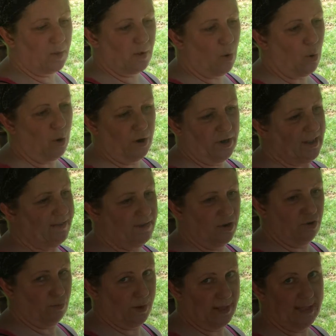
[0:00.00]
or to even
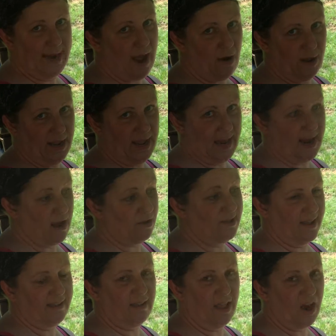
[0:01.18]
drill it out and get it out, because
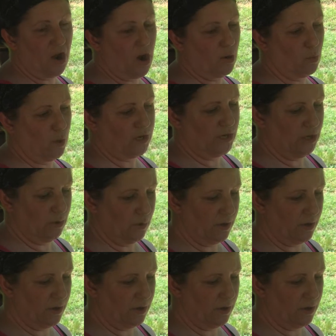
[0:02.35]
that's a lot of hard work too.